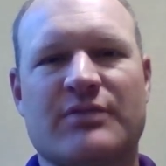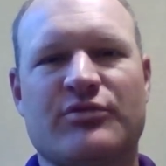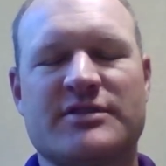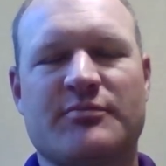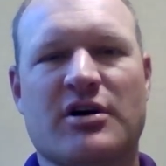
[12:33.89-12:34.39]

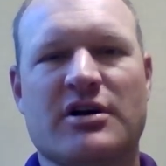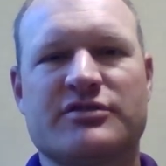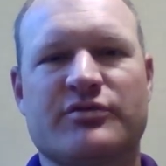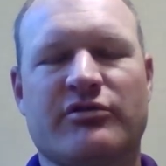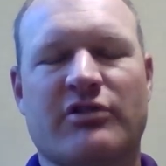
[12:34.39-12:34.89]
response
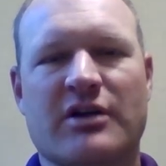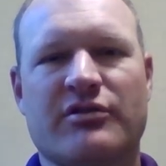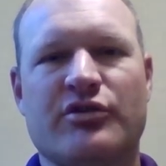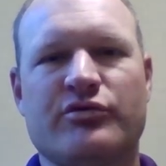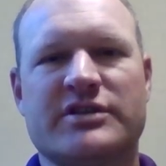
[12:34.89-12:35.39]
with ground
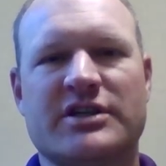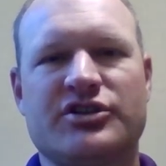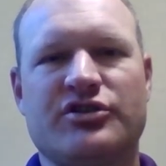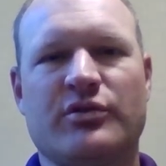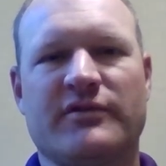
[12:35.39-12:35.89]
oats as you
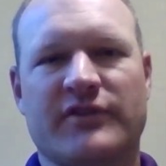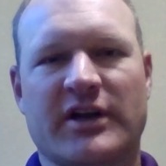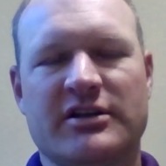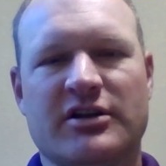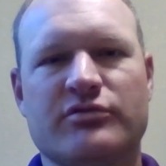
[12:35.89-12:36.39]
do with
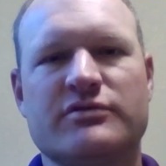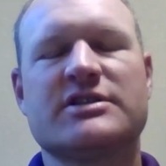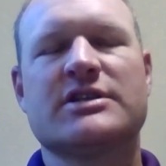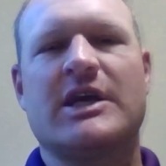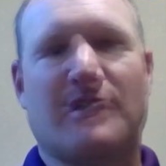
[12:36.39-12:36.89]
flaked oats.